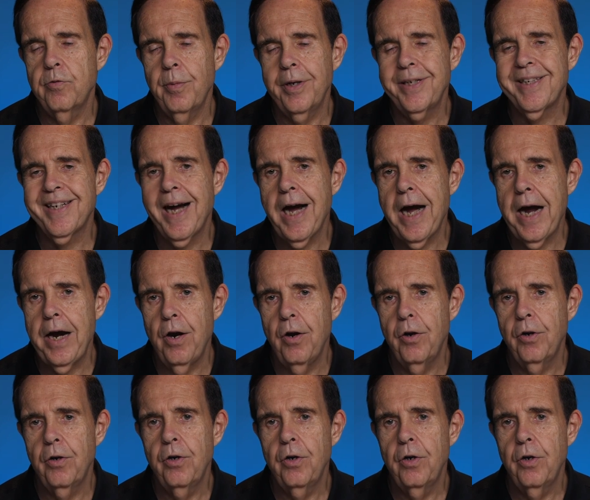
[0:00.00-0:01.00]
much
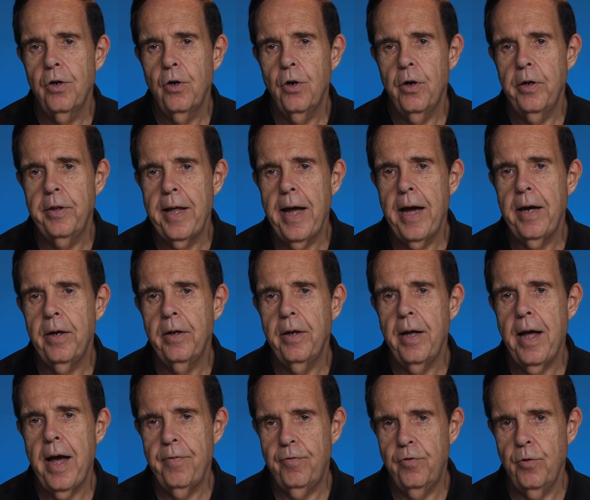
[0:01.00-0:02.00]
higher on that
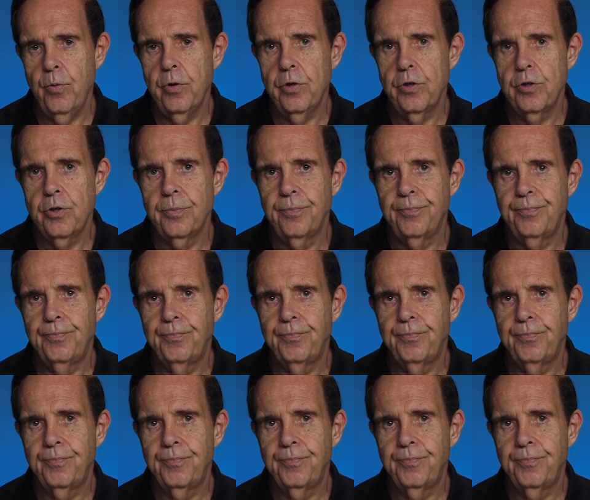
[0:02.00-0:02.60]
afterwards.